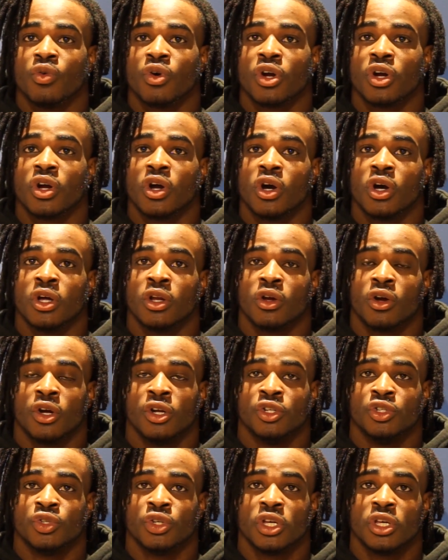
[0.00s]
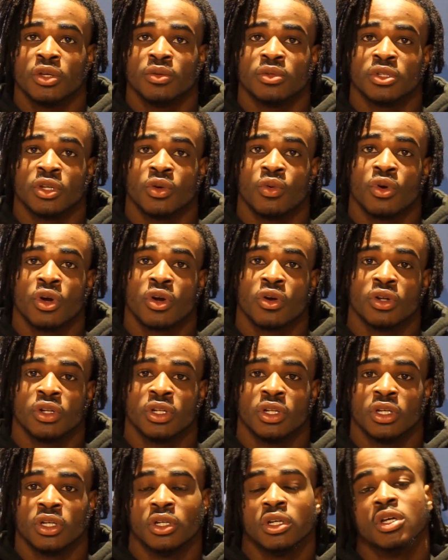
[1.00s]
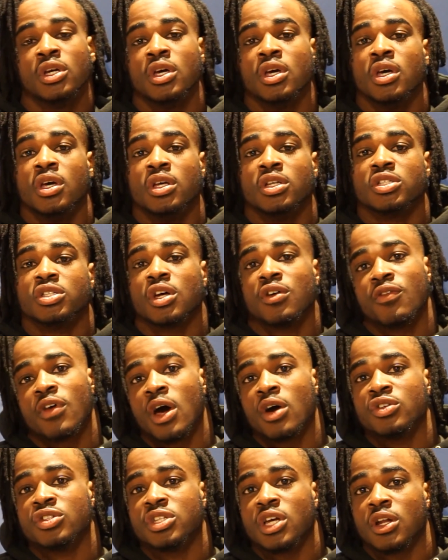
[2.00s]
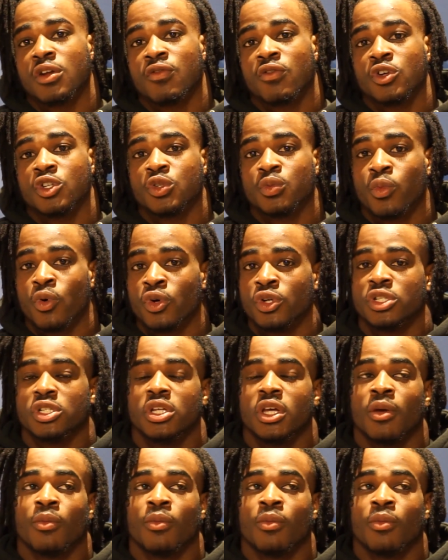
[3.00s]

work on our dreams and work on the stuff outside of our sports.